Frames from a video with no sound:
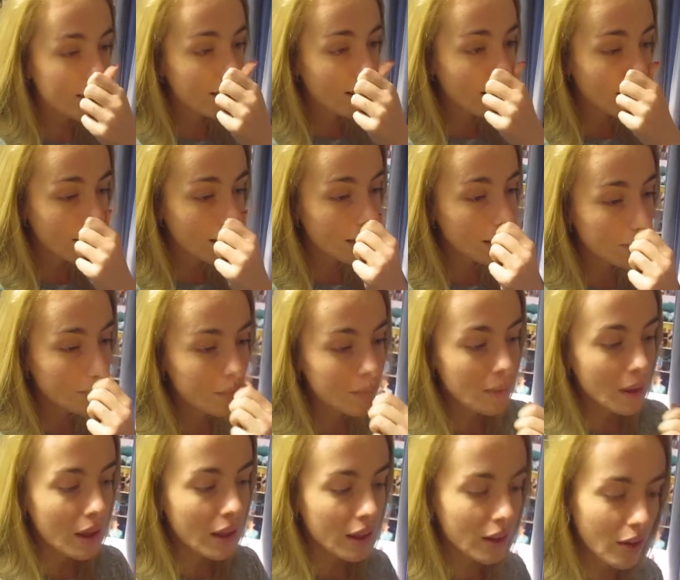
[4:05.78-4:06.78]
and I
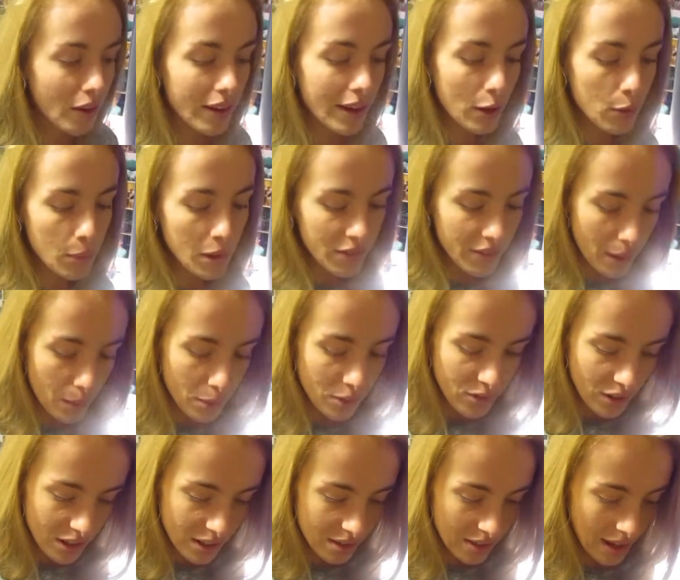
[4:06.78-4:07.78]
am going out with my family
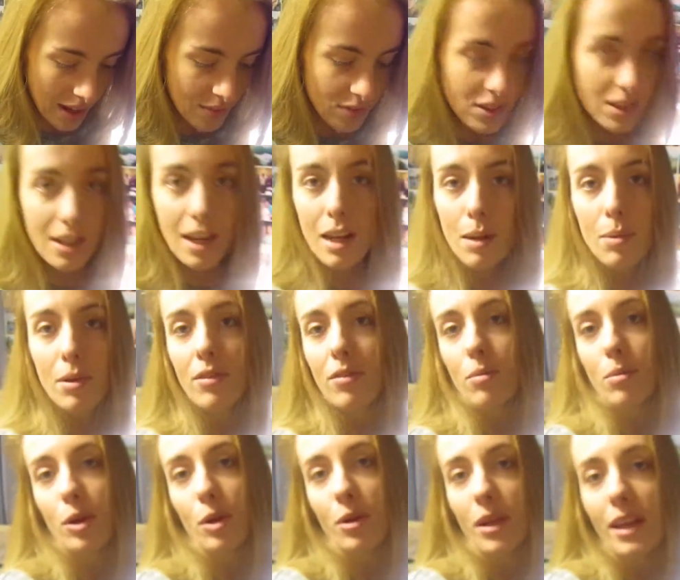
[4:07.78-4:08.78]
friends. I haven't seen anybody
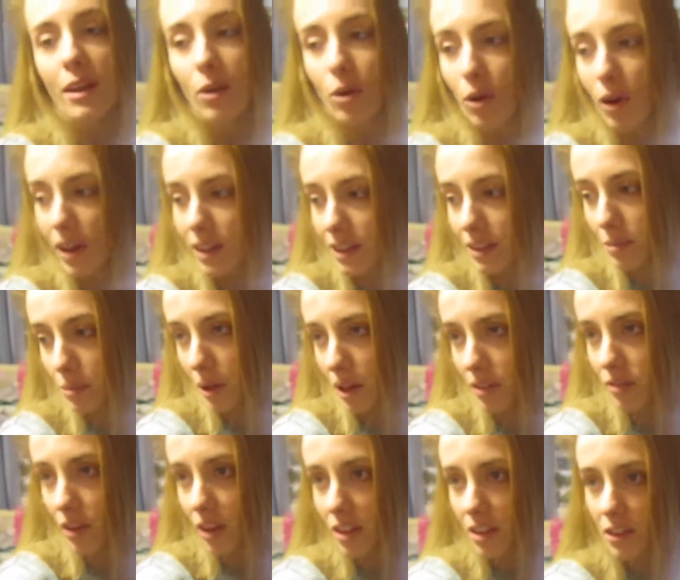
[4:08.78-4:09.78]
from uni or any of my
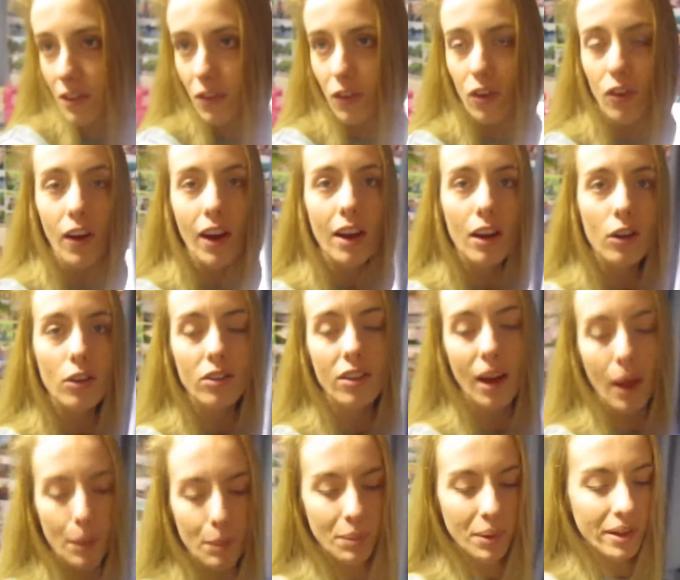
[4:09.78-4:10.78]
friends for a very long
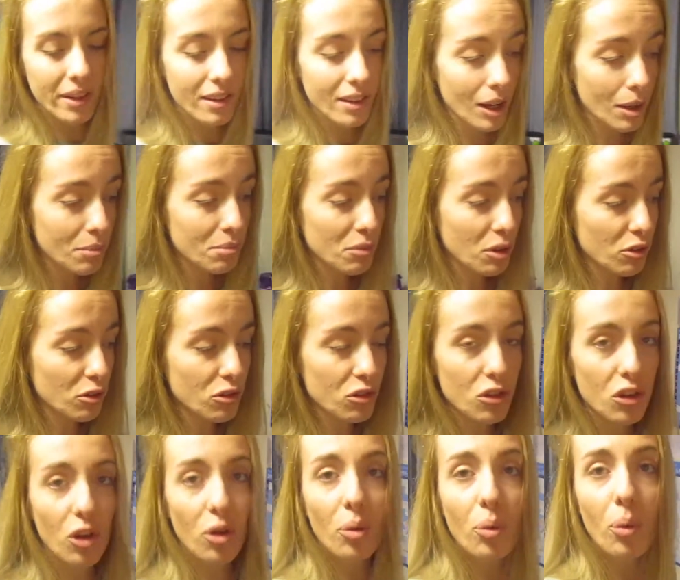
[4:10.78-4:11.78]
time, but I'm not
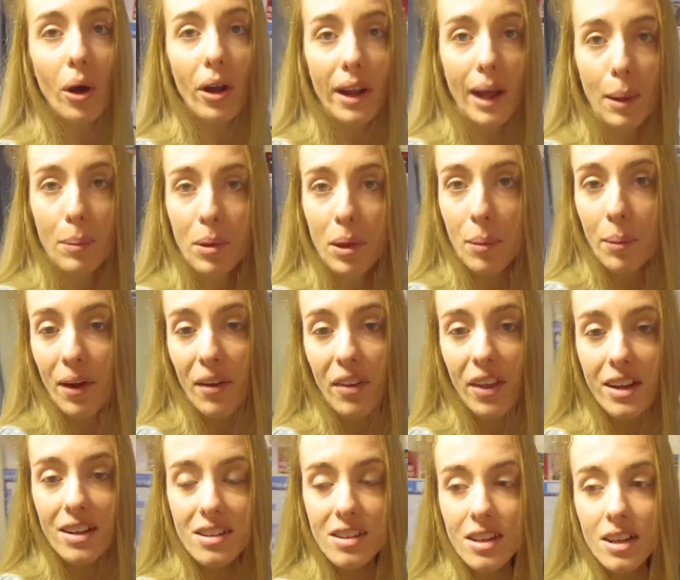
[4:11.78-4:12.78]
too unhappy about
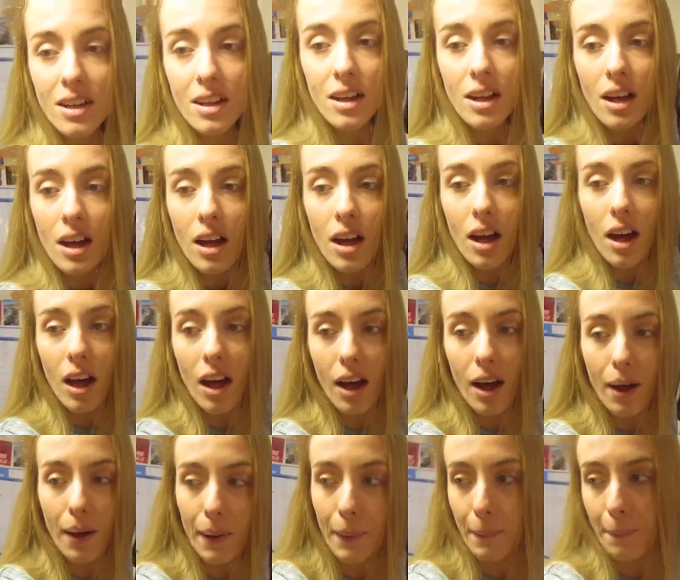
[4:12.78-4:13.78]
that.
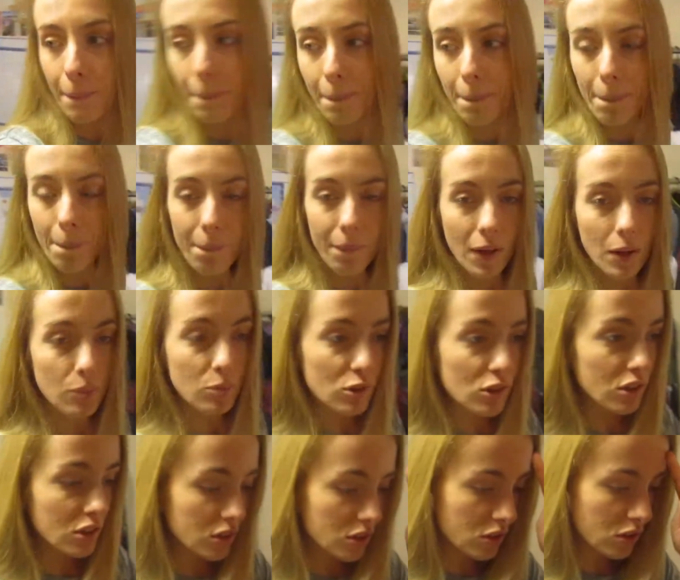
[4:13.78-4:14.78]
I'm
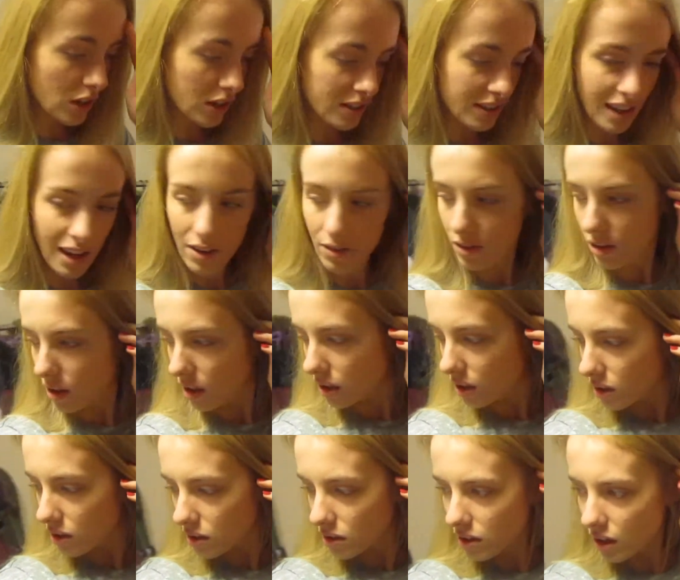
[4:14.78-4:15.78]
just trying to get everything
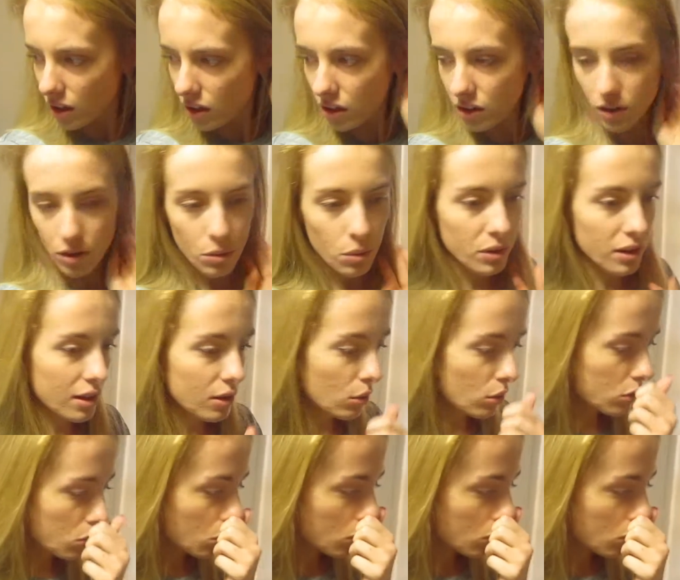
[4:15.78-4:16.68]
done. I don't know what that noise